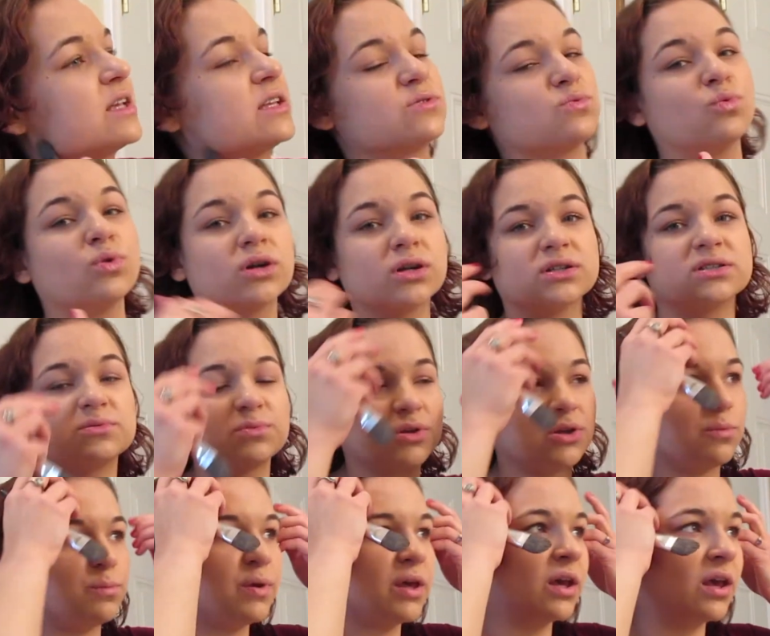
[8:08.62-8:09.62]
gets worse when
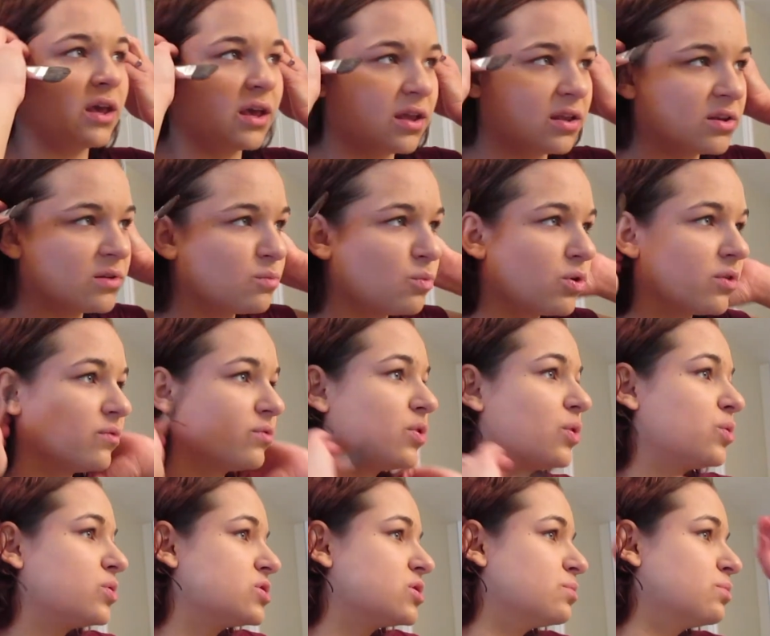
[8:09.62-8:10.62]
you pick it more
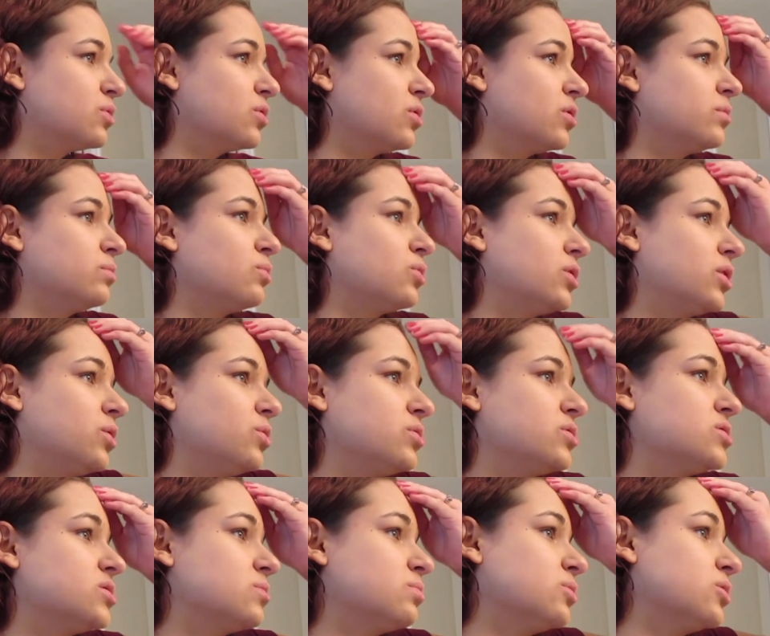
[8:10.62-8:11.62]
noticeable and more
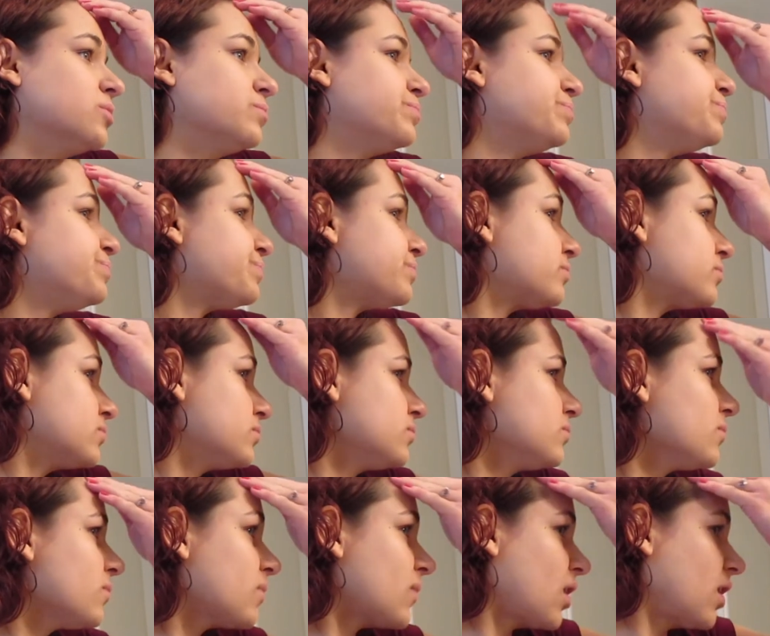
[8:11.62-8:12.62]
noticeable
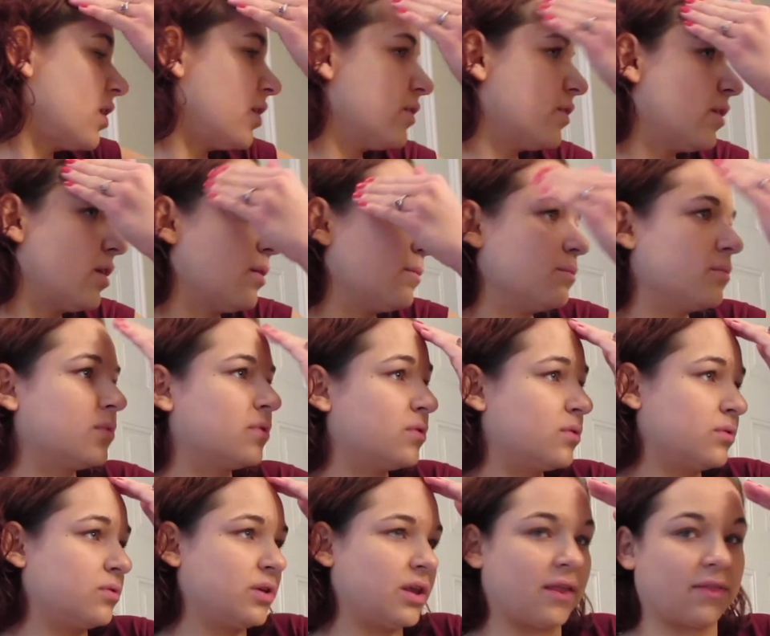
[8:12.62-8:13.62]
and um,
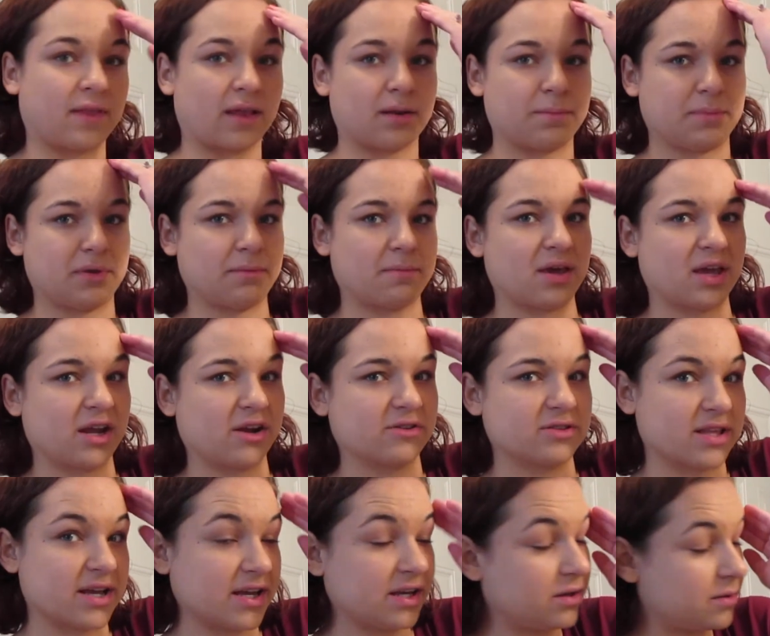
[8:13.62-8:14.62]
gets up my
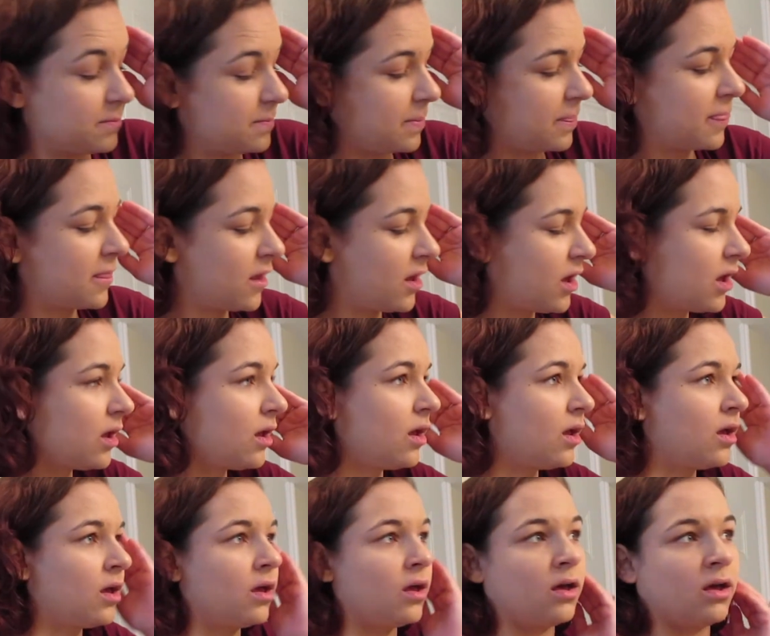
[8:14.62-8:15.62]
hairline
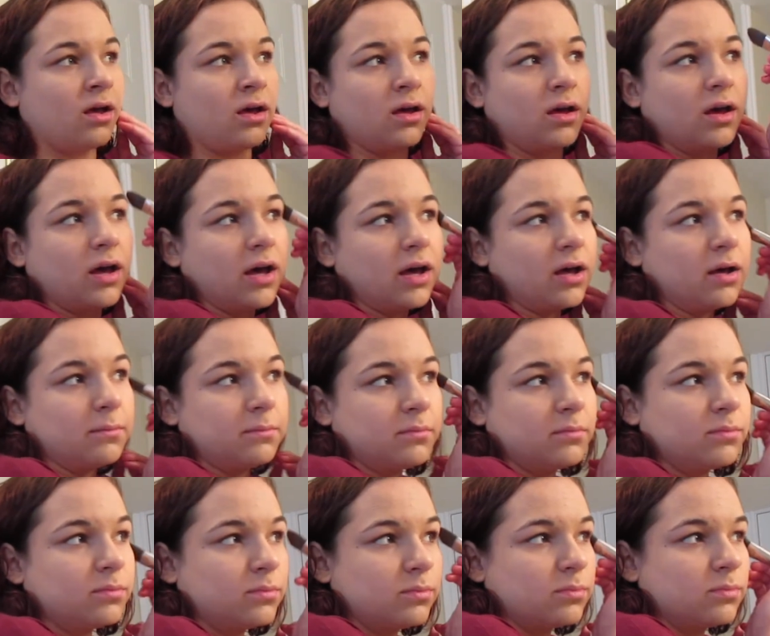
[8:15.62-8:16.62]

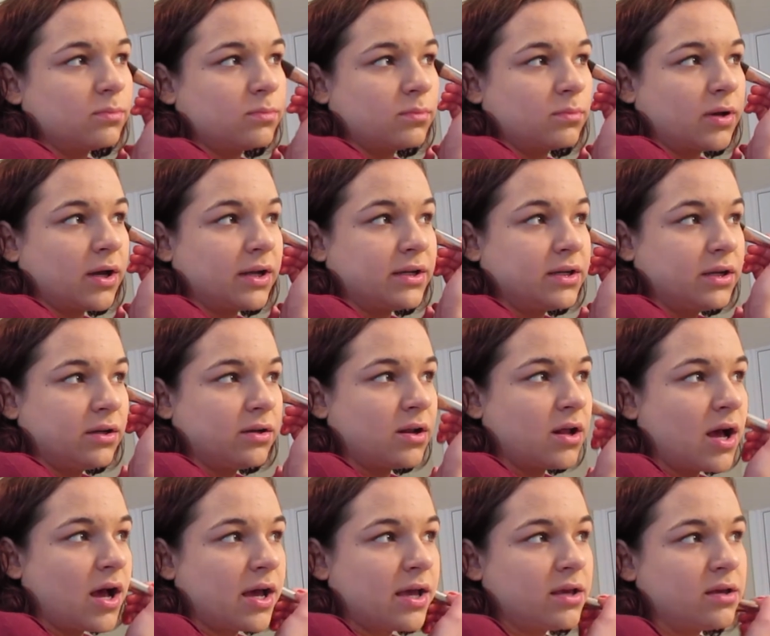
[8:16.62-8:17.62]
um, I did
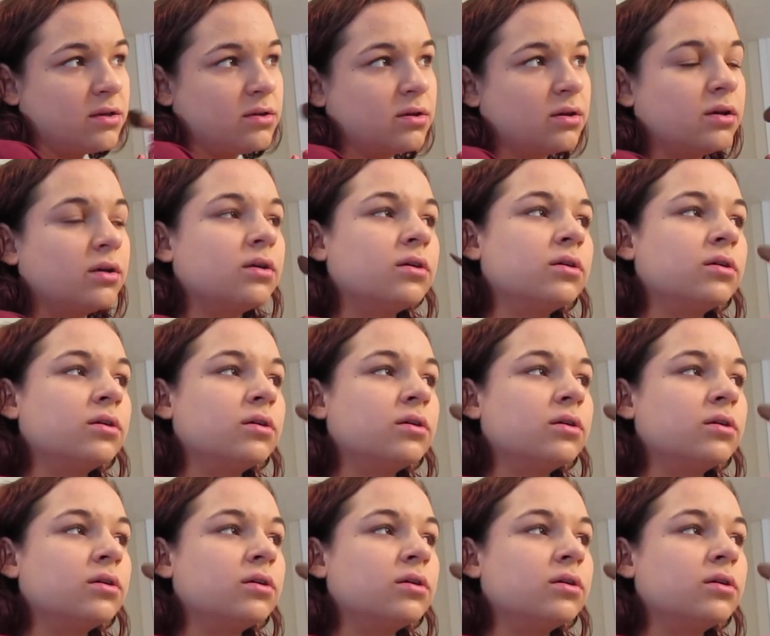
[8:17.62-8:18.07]
I